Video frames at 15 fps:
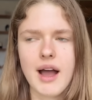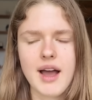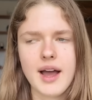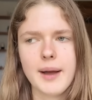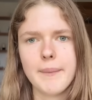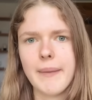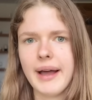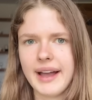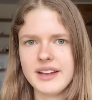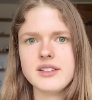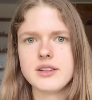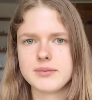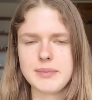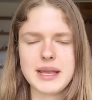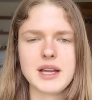
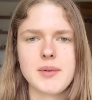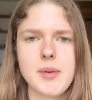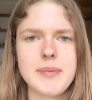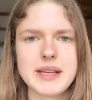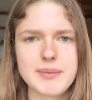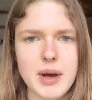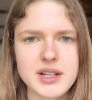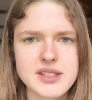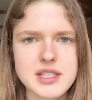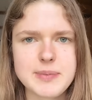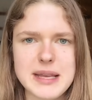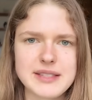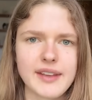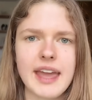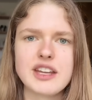and make up a big part of the
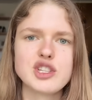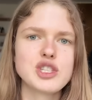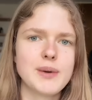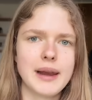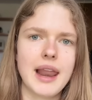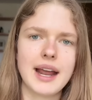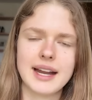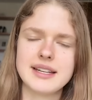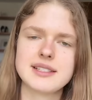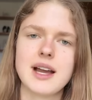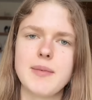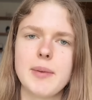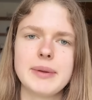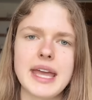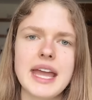specification, so are likely to
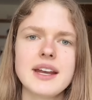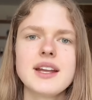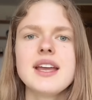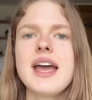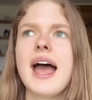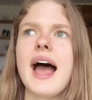come up again,